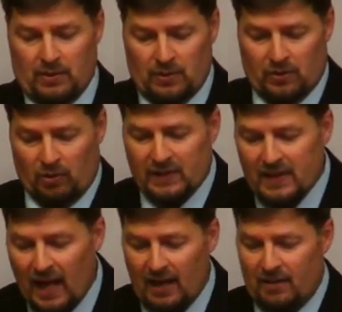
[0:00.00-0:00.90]
So let's
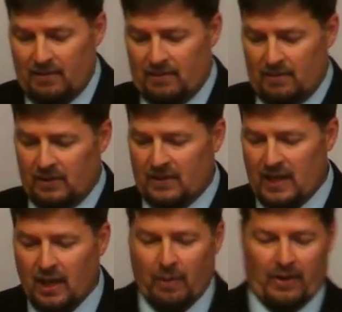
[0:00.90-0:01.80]
not Let's
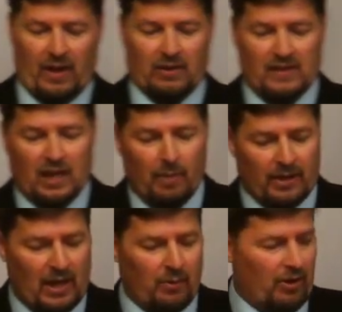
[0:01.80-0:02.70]
think about that. Let's think
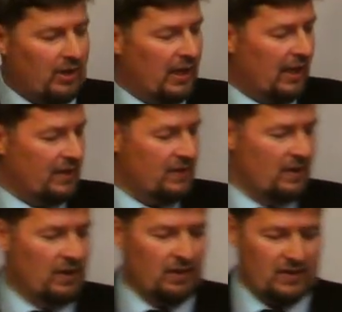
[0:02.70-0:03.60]
about that with our kids.
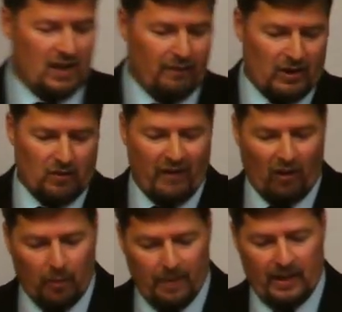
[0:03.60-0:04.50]
Let's think about
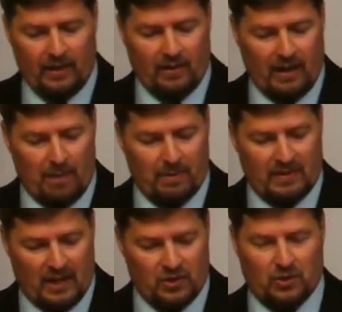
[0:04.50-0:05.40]
developing that
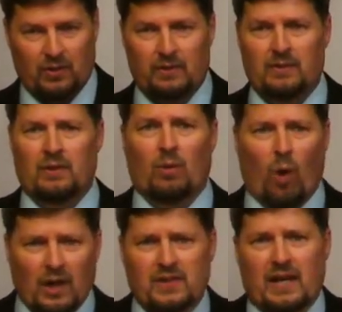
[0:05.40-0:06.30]
potential.
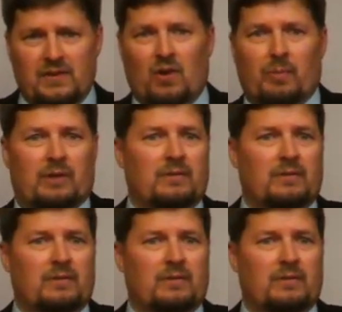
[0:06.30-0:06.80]
Watch that sermon.